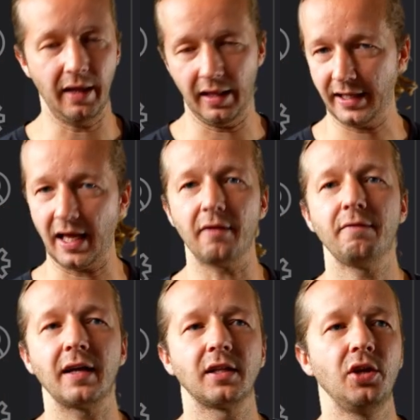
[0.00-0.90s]
like that
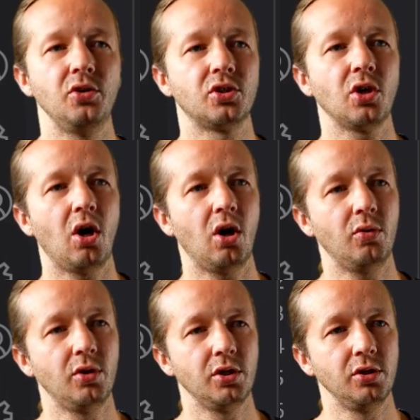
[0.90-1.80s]
effect that you
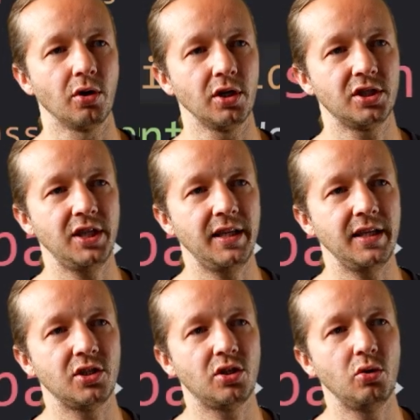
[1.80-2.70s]
saw, you're going to see
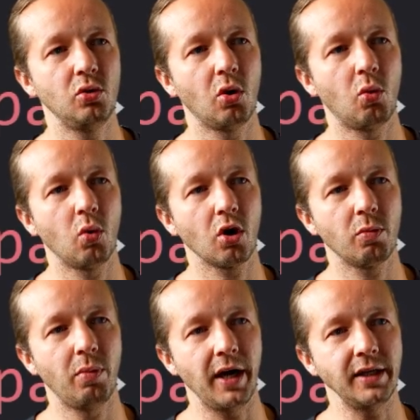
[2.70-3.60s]
these two little
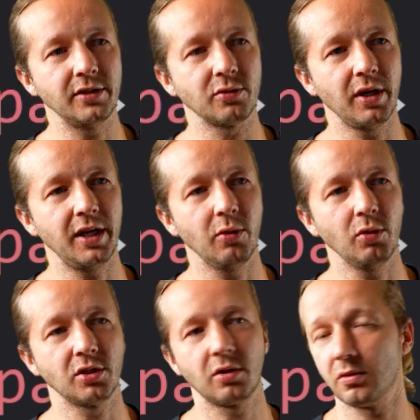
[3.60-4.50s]
work buttons right here,
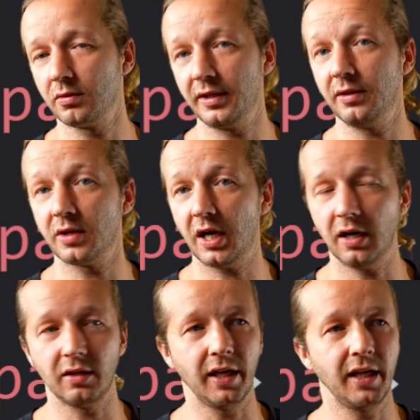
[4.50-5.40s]
which currently look
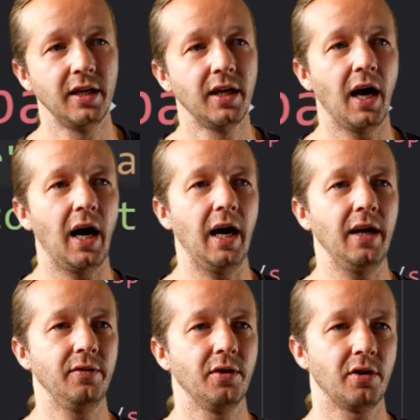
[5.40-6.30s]
ugly.
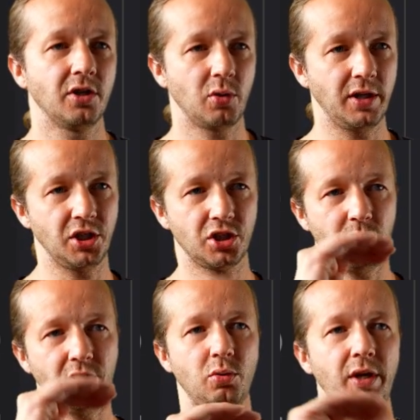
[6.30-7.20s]
They're going to transition
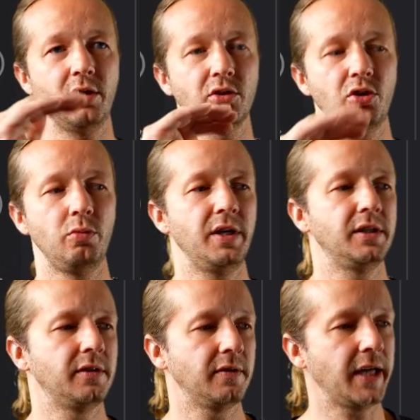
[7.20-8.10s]
between those two
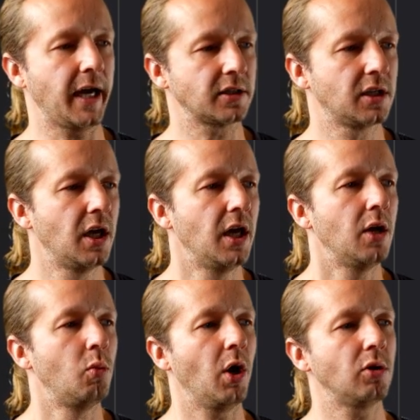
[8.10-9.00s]
pieces of text.
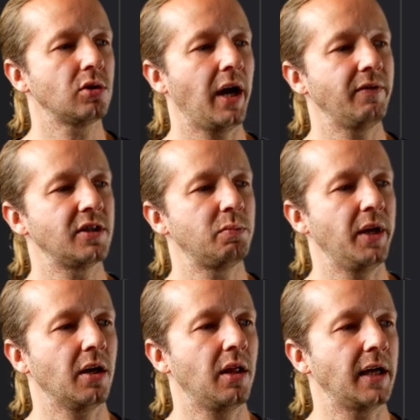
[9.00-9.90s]
We also have the
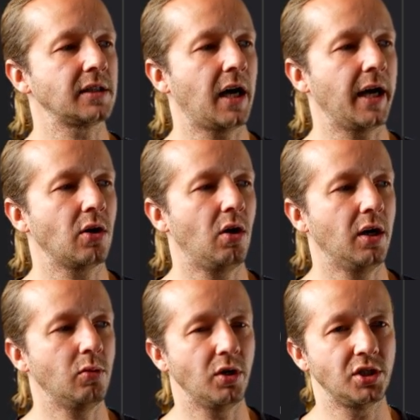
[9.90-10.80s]
span class
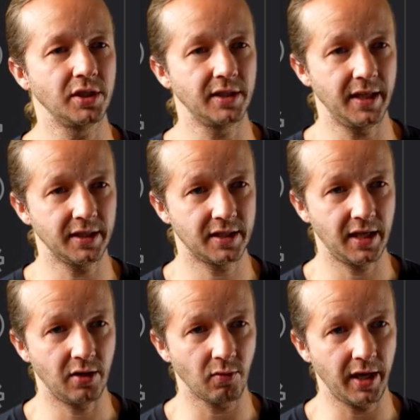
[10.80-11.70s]
icon, which is this
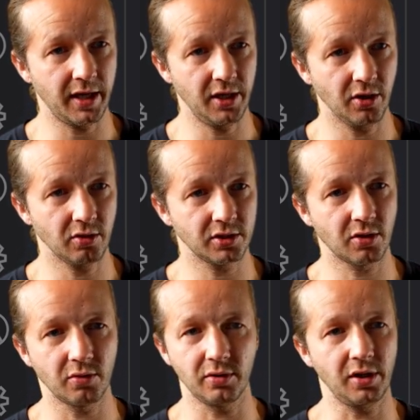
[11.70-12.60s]
thing right here. It's
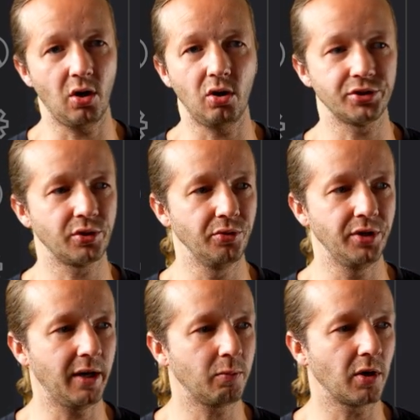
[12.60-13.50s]
currently all
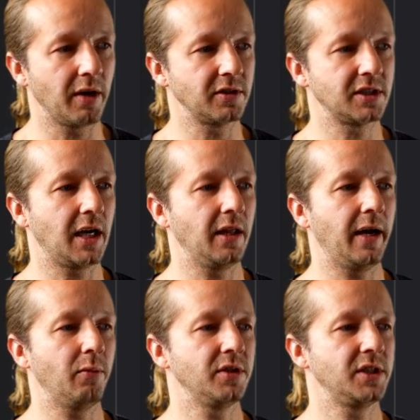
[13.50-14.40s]
screwed up. We're gonna have to style
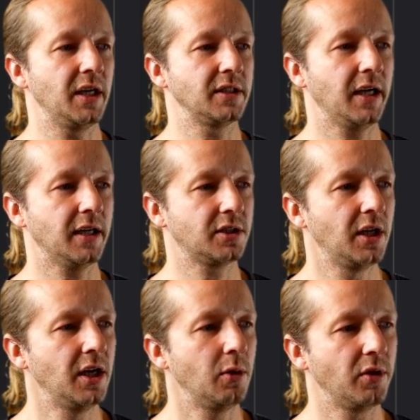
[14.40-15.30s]
that with CSS
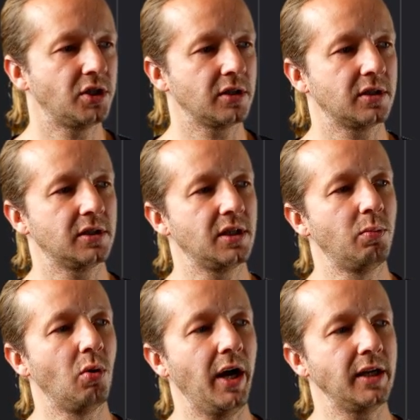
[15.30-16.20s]
with just a
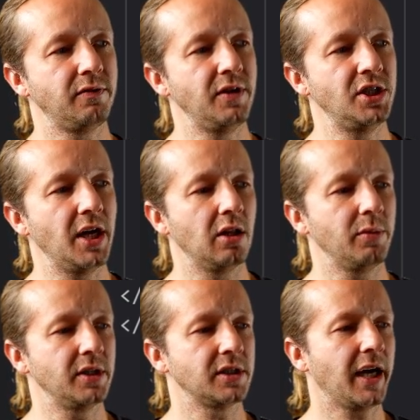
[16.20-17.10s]
simple SVG
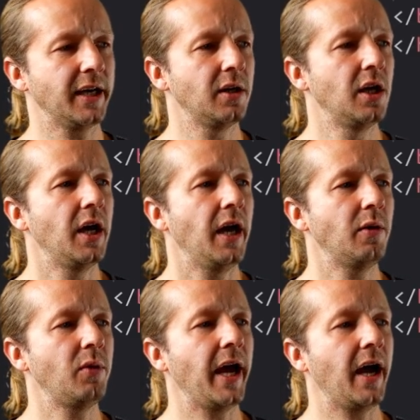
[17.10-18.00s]
element inside. And
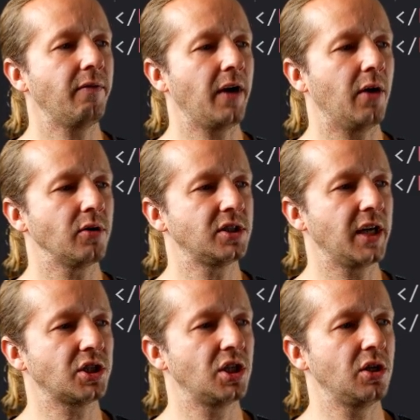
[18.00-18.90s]
then we have our
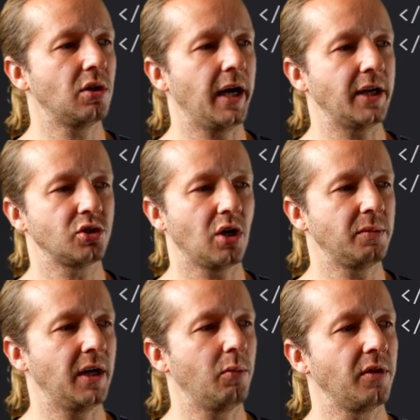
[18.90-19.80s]
section class
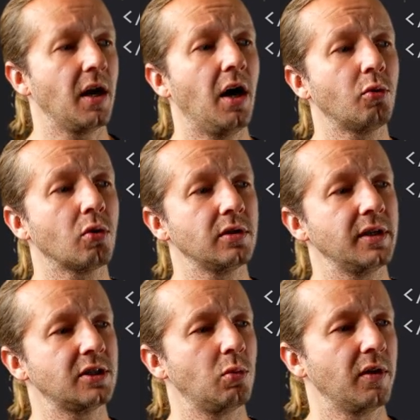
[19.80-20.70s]
dropdown with an unordered
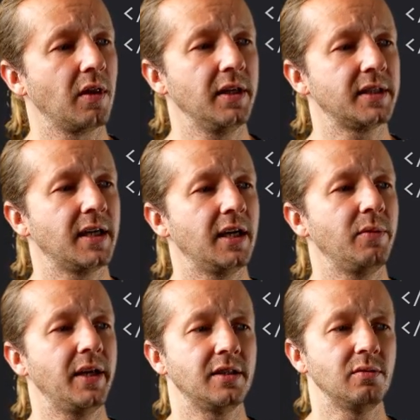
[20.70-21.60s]
list with a list
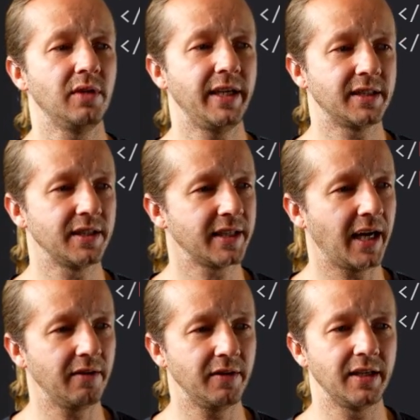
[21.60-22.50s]
item and some links
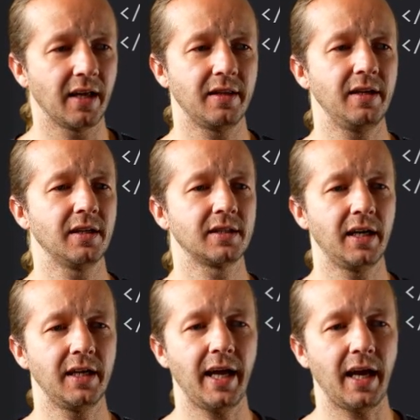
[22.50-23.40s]
inside of it. Nothing exciting